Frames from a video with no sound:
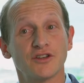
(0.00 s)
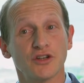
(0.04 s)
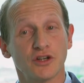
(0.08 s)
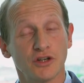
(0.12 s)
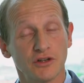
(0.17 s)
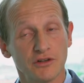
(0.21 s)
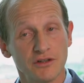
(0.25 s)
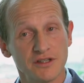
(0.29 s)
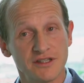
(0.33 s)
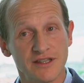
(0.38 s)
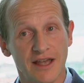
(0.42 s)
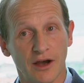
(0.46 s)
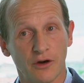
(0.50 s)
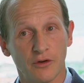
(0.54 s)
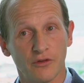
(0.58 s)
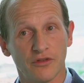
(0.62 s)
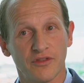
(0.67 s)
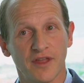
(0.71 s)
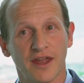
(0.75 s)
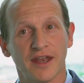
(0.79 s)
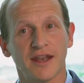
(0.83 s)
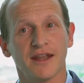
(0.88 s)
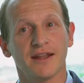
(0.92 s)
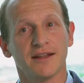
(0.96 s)
turns out
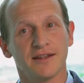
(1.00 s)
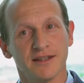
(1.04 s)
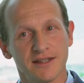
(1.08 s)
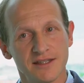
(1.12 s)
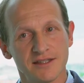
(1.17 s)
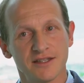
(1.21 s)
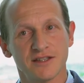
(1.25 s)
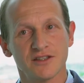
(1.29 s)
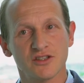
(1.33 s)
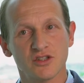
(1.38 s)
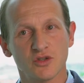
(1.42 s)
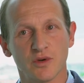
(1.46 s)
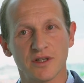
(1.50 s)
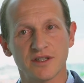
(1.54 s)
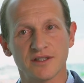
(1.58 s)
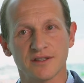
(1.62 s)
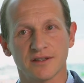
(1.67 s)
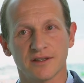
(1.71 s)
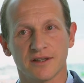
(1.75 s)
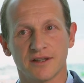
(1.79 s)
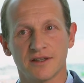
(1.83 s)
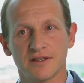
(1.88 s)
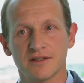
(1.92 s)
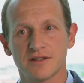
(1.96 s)
that, at least in
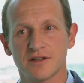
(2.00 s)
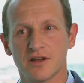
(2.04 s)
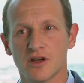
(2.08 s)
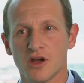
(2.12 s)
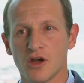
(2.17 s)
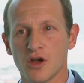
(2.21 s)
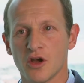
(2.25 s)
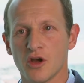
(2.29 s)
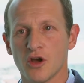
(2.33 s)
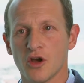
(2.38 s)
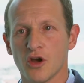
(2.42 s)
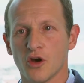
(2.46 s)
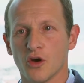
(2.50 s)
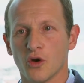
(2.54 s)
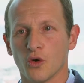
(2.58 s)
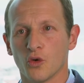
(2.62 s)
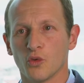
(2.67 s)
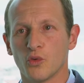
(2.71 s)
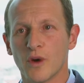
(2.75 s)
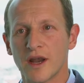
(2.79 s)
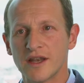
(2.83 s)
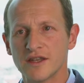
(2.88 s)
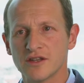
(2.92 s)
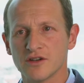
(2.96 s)
Switzerland,
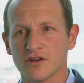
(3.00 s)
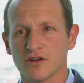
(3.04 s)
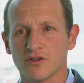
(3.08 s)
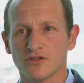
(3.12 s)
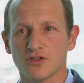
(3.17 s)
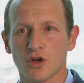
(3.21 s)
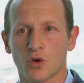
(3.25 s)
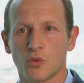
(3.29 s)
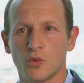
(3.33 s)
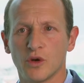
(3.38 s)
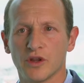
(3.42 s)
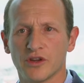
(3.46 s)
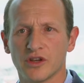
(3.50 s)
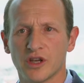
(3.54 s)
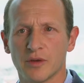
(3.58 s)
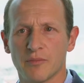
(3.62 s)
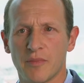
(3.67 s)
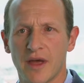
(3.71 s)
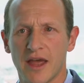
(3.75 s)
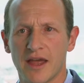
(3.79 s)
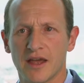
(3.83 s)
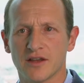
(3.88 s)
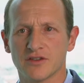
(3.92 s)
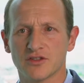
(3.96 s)
renters are willing to
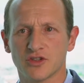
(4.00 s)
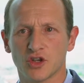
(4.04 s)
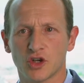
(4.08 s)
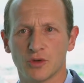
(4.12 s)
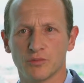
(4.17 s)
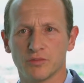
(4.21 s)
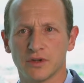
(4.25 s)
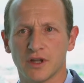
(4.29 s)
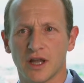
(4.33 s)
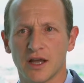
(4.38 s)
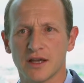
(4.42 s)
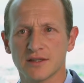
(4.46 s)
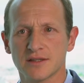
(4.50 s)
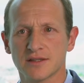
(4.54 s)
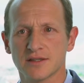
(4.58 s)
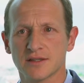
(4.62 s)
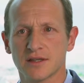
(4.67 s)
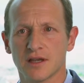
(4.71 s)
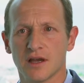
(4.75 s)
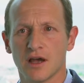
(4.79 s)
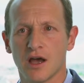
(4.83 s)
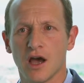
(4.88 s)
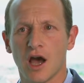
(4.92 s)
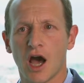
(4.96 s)
pay a
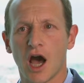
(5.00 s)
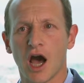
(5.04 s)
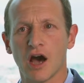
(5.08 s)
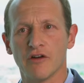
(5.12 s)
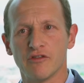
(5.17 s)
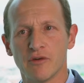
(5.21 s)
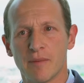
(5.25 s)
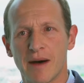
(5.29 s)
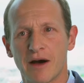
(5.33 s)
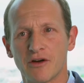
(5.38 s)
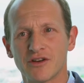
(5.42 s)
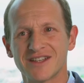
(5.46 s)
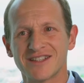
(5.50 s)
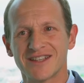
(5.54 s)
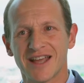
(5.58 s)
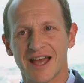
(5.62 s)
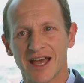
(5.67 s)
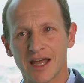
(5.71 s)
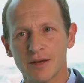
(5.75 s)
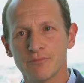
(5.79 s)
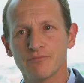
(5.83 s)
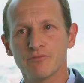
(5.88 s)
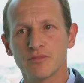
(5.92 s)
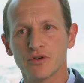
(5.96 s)
surplus of about
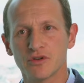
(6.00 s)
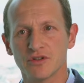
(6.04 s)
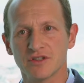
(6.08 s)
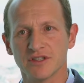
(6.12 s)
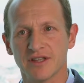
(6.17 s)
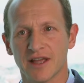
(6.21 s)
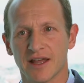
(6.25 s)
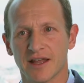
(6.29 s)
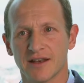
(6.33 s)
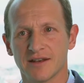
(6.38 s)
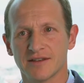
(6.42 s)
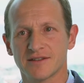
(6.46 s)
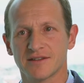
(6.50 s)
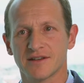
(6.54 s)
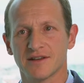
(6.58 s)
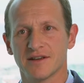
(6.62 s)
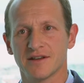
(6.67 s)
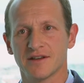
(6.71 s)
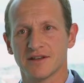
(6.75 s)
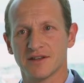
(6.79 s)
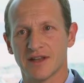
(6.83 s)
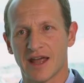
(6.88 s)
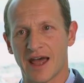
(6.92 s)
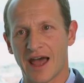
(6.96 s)
10%
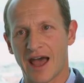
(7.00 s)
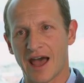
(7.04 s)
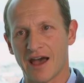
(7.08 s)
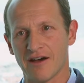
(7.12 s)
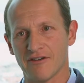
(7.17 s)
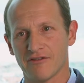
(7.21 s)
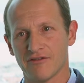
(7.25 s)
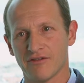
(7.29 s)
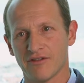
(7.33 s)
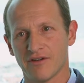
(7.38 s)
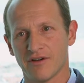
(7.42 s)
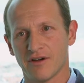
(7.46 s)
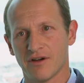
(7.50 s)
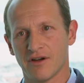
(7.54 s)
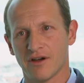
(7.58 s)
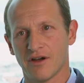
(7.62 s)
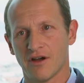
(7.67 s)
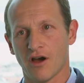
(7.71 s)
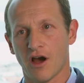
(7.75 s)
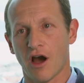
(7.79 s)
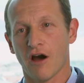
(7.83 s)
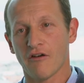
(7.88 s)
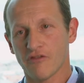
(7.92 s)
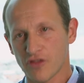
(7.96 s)
to have
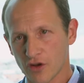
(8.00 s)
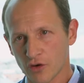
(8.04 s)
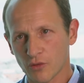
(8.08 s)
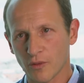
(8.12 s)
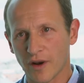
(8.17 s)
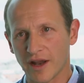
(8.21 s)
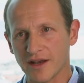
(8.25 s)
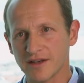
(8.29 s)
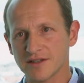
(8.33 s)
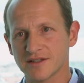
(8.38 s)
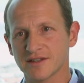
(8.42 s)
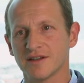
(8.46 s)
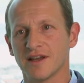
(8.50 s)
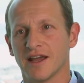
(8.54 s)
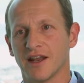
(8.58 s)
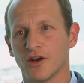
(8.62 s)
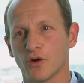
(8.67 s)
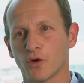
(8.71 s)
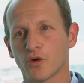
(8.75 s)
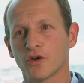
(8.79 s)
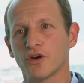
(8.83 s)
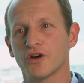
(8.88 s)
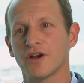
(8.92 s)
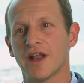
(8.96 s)
of their rent in
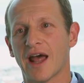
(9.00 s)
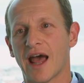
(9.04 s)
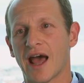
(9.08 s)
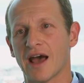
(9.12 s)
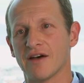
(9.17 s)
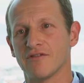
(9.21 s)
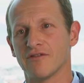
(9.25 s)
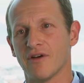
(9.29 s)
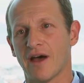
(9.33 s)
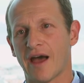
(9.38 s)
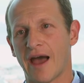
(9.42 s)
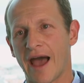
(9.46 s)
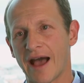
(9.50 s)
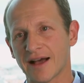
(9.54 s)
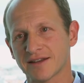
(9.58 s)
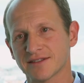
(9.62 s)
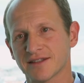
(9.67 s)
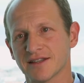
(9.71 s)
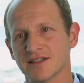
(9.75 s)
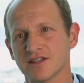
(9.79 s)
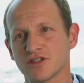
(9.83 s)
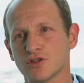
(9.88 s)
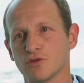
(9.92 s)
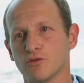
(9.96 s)
order to have
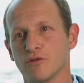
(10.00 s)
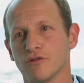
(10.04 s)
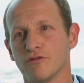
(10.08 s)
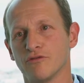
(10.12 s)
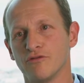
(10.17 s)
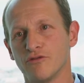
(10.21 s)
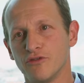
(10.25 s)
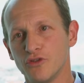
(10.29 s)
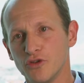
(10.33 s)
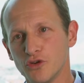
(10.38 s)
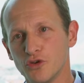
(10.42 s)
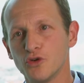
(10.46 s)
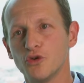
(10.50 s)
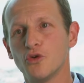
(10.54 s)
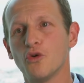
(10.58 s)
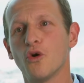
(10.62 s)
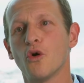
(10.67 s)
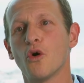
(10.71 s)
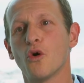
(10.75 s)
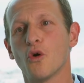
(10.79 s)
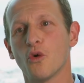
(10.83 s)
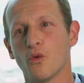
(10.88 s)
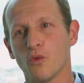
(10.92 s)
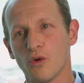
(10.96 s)
access to a view
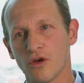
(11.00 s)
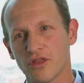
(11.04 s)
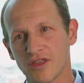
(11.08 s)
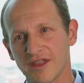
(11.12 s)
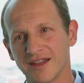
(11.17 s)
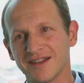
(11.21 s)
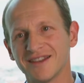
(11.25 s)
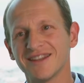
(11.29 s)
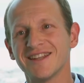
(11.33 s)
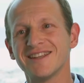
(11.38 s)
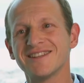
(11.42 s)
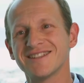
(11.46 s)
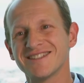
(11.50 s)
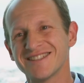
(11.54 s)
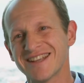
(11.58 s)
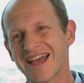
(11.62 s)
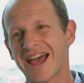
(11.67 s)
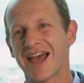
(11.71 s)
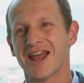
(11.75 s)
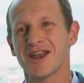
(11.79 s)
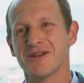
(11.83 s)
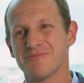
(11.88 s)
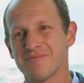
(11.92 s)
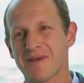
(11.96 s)
with at least
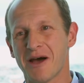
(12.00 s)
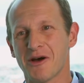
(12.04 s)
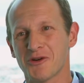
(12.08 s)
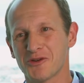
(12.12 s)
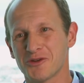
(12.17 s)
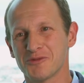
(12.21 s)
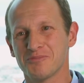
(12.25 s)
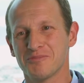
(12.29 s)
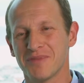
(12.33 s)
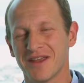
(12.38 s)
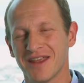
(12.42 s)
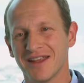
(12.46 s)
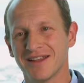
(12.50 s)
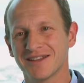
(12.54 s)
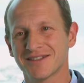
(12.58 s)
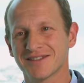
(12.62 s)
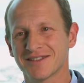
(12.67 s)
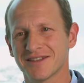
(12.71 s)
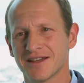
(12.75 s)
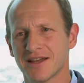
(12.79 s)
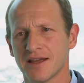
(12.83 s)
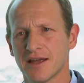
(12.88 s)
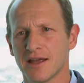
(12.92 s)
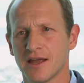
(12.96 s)
10 mountain
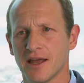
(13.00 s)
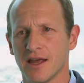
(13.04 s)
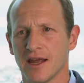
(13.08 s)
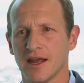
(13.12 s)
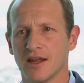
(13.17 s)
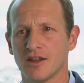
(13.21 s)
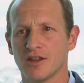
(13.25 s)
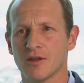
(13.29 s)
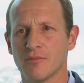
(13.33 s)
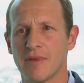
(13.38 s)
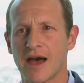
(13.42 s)
peaks in the